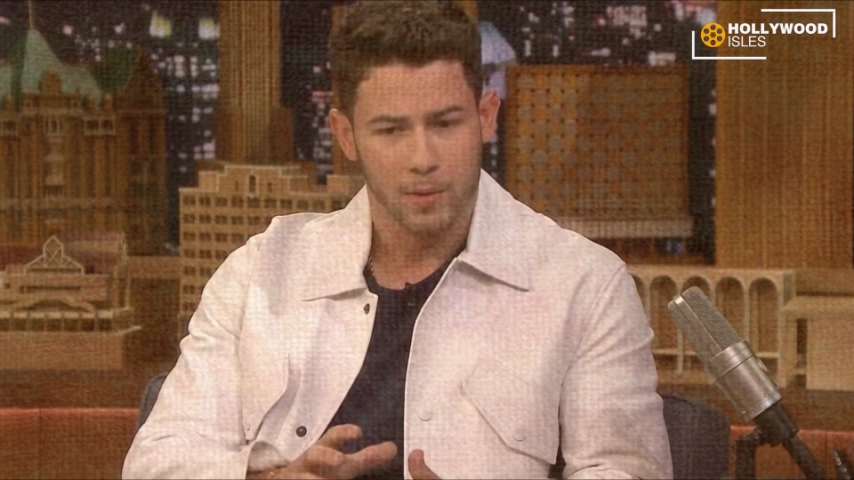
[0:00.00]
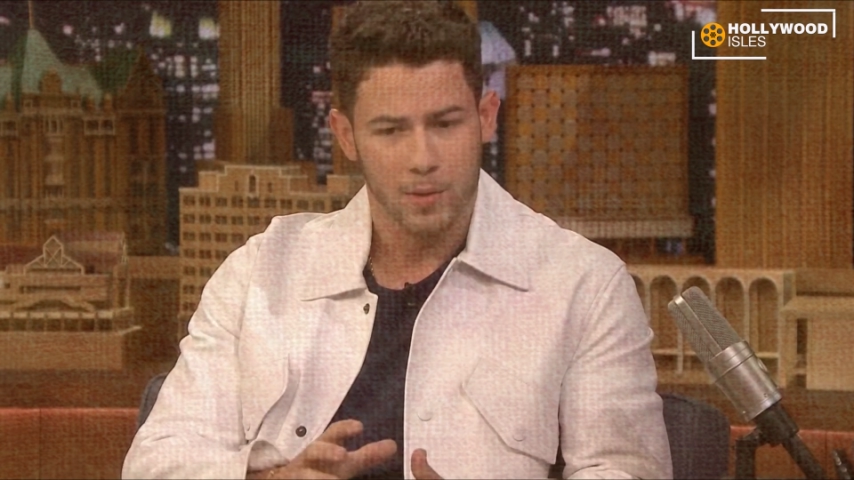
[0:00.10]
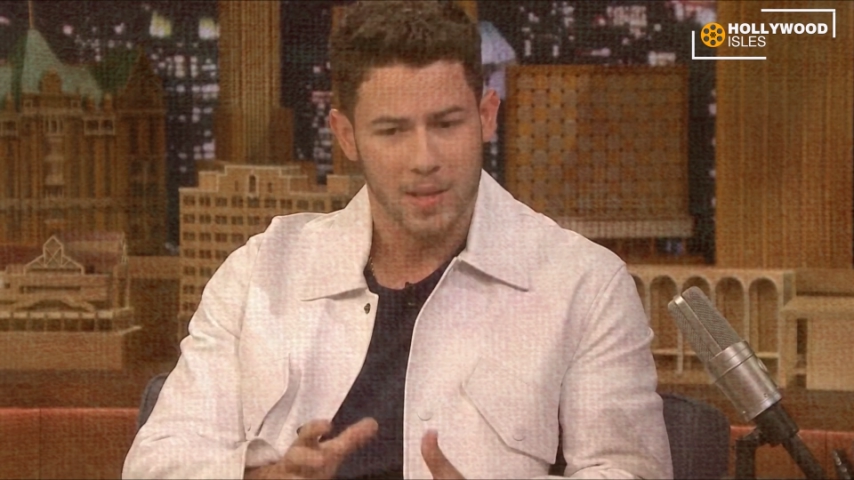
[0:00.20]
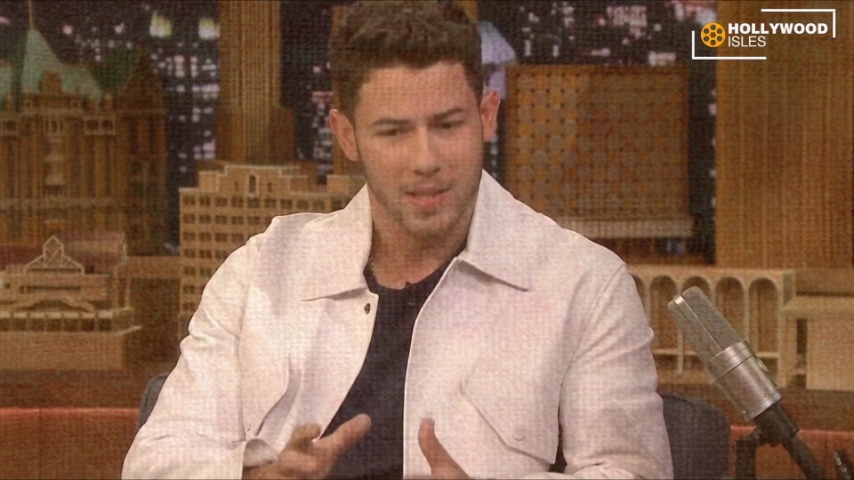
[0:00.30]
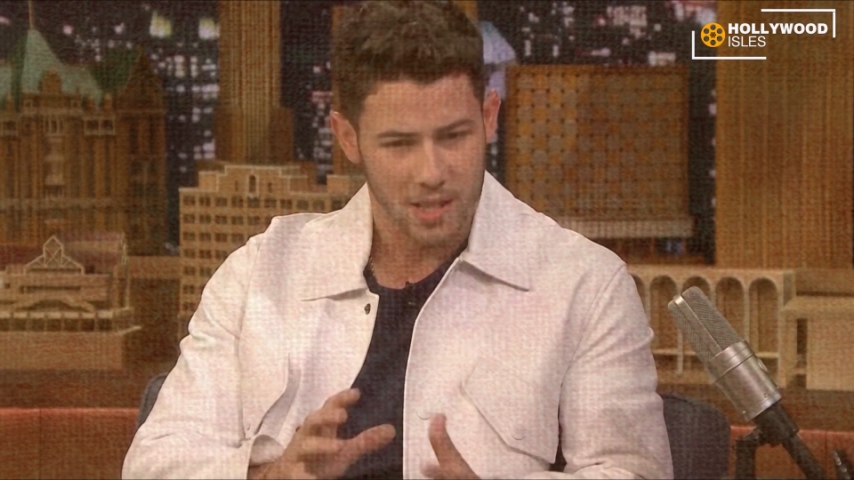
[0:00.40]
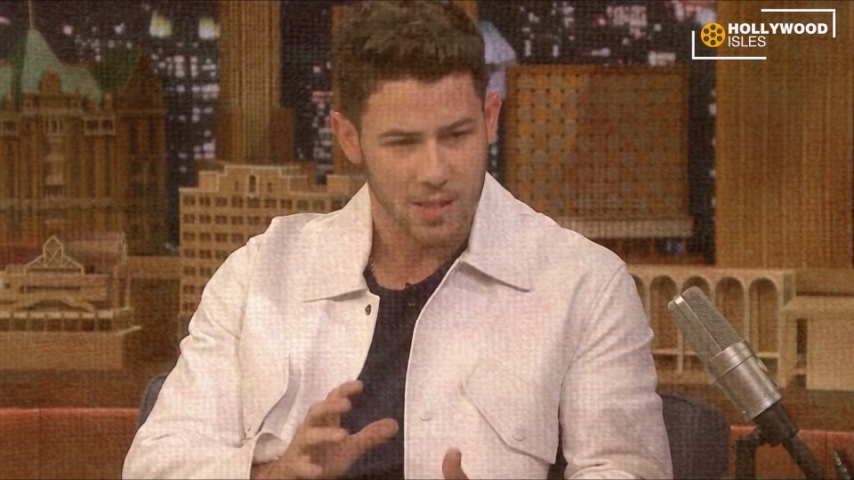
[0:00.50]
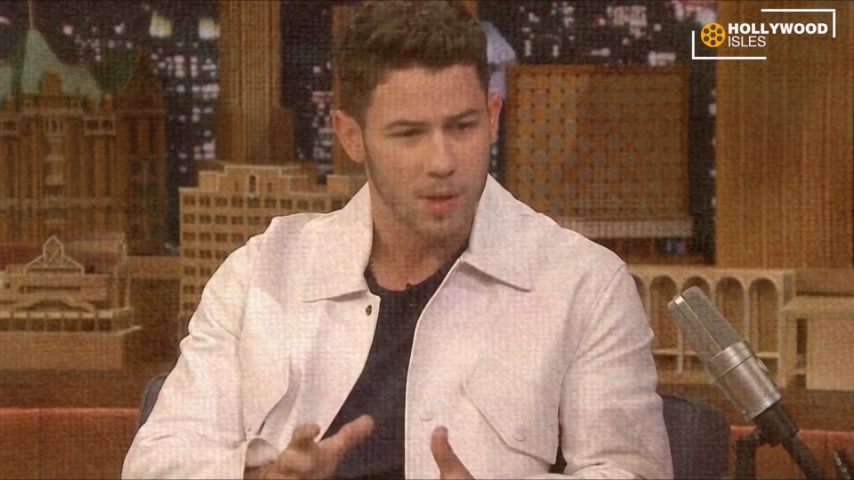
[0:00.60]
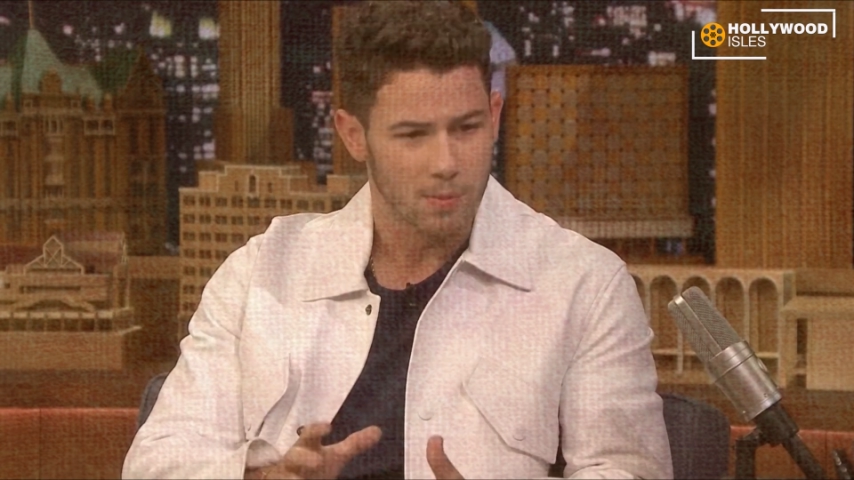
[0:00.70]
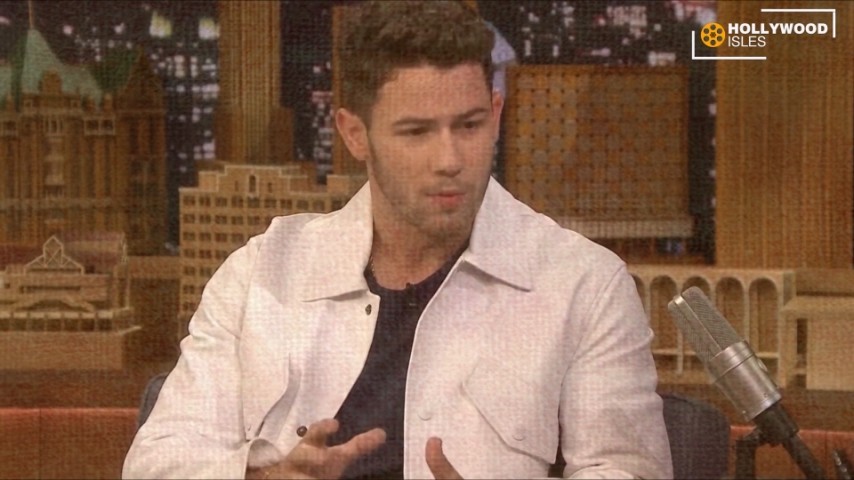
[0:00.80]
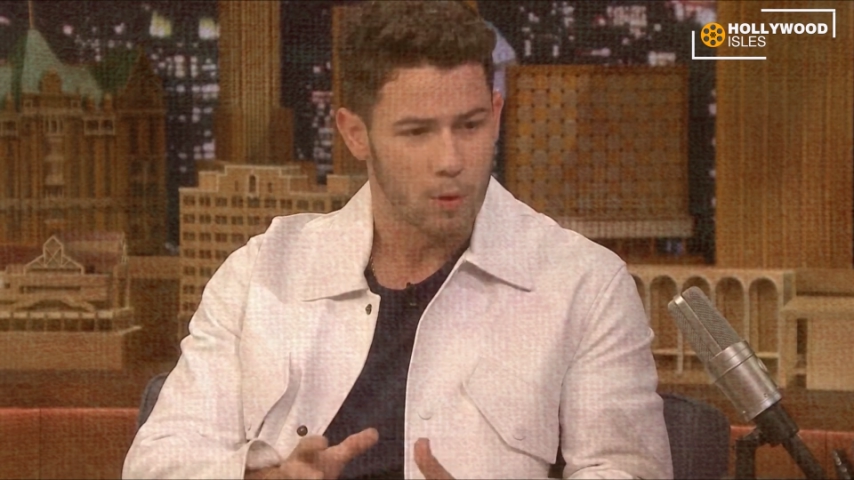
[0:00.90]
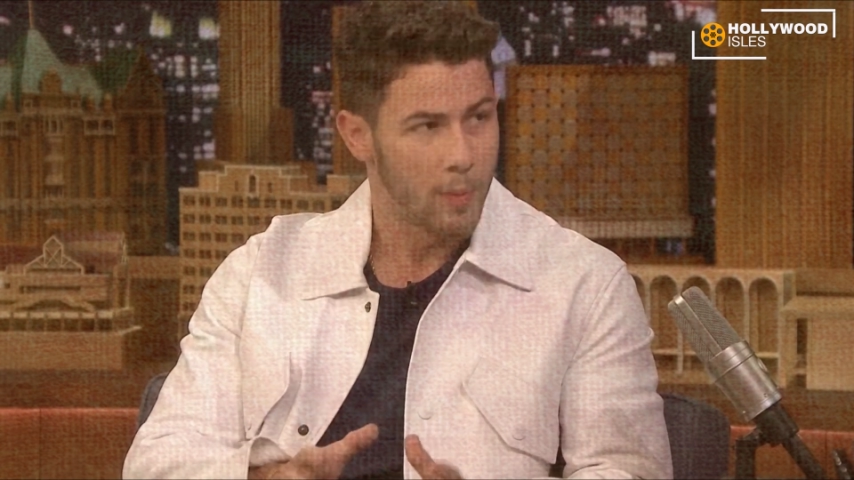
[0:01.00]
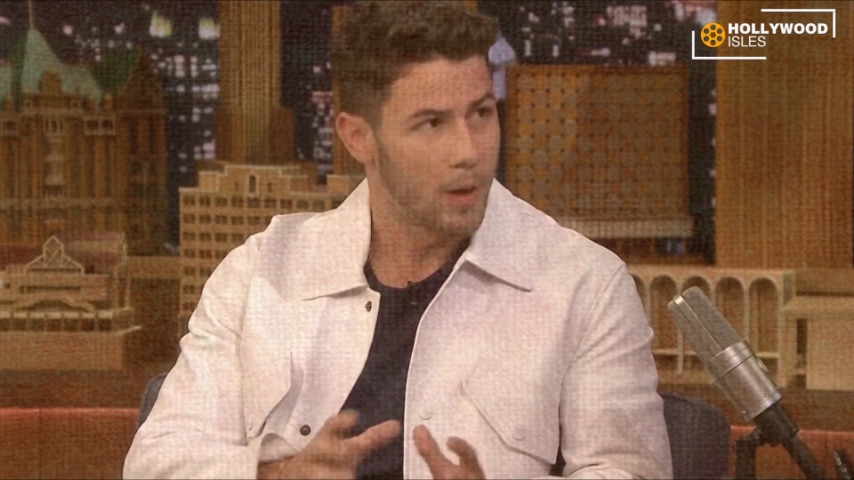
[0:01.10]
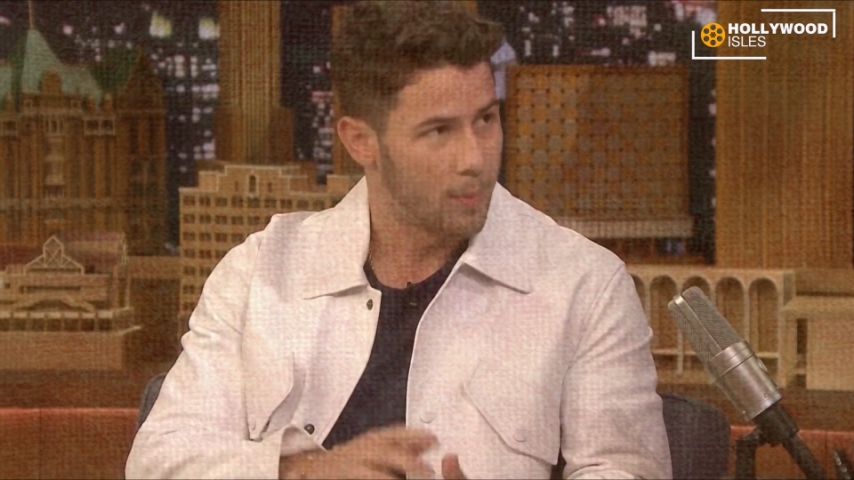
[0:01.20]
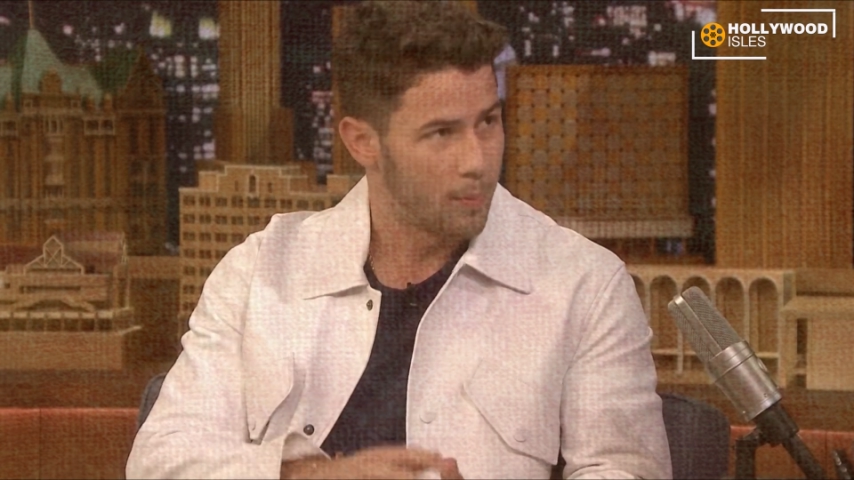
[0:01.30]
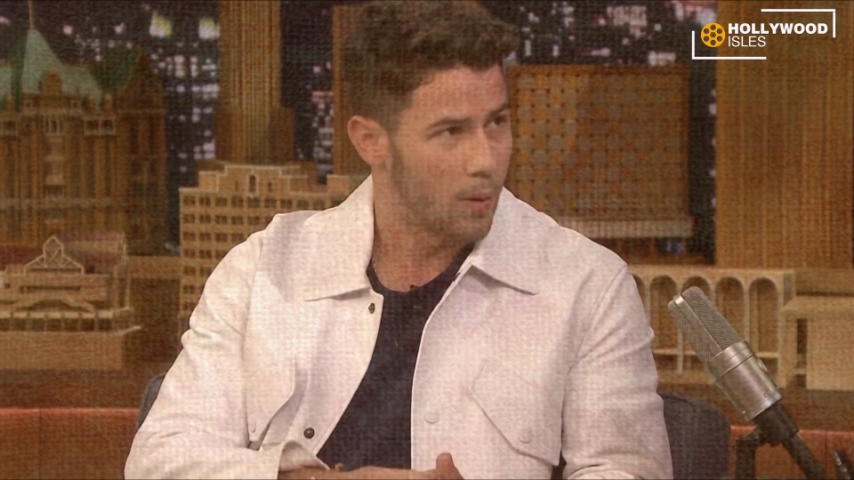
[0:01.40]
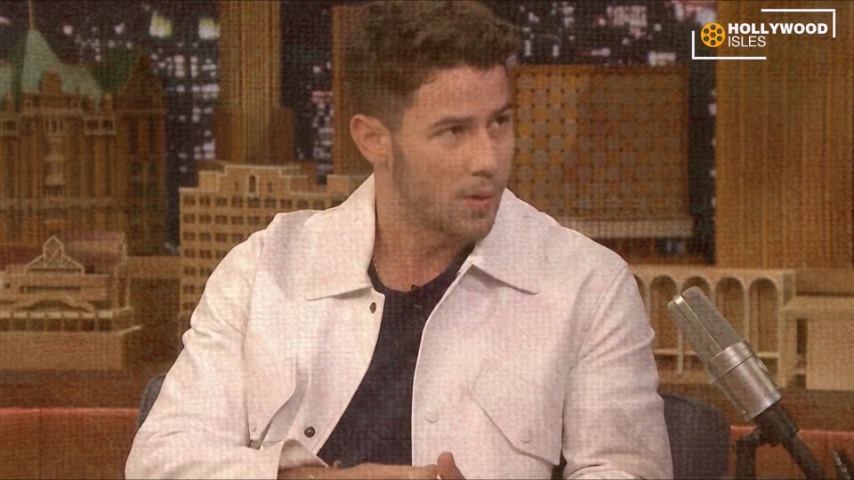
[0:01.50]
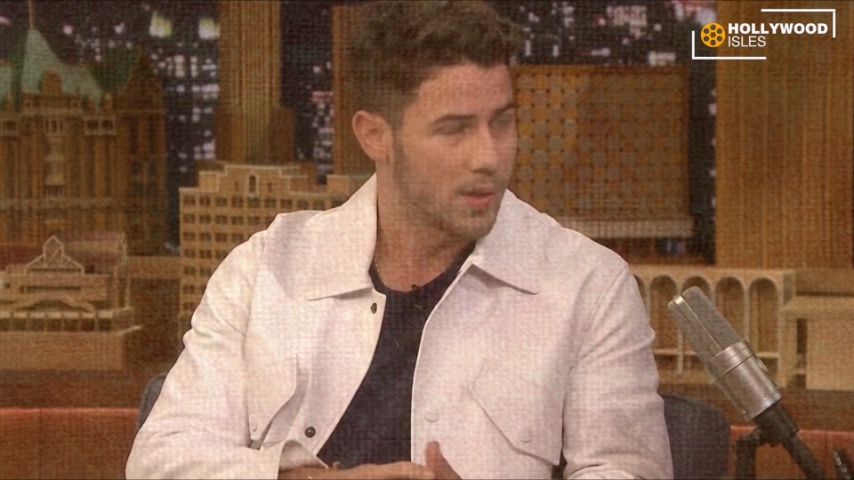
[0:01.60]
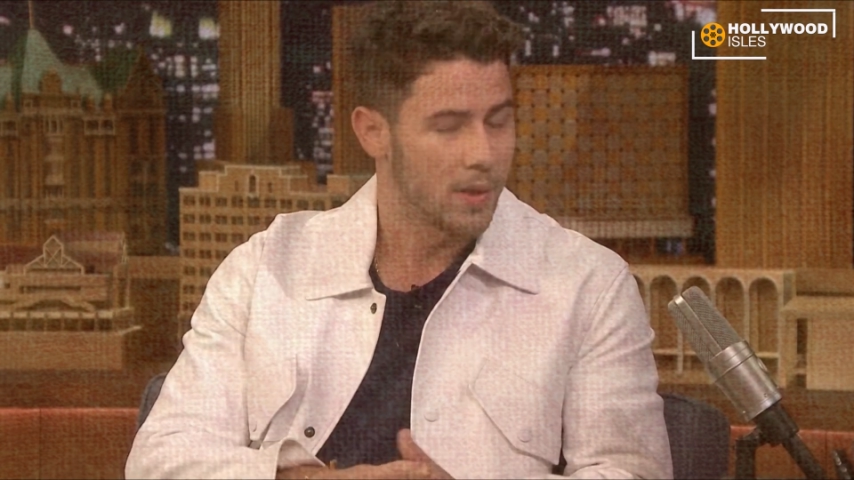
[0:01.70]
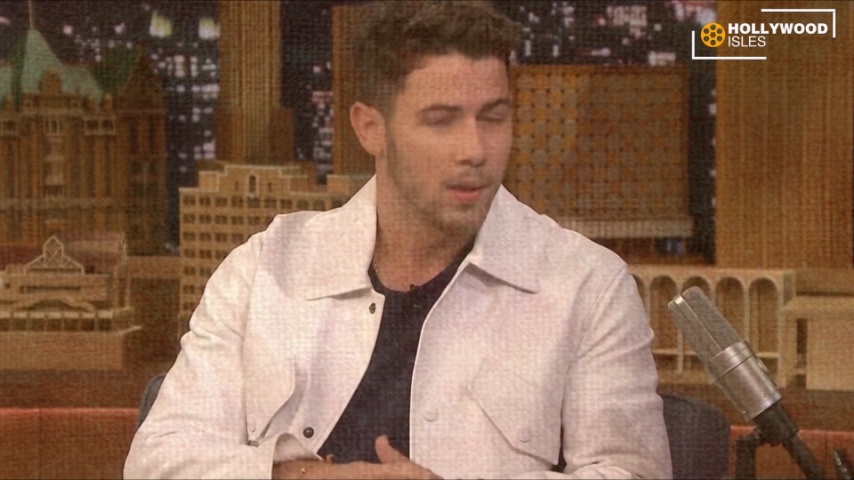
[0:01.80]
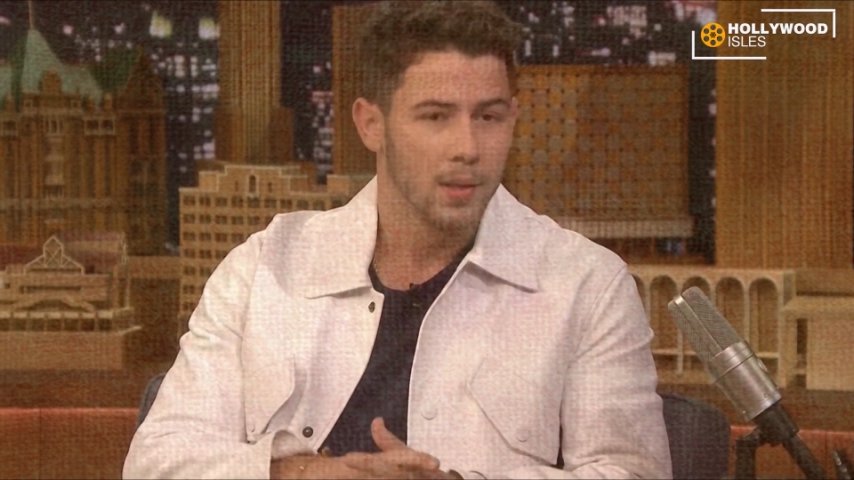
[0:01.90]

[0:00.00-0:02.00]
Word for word: and it was about six months before we met up in person.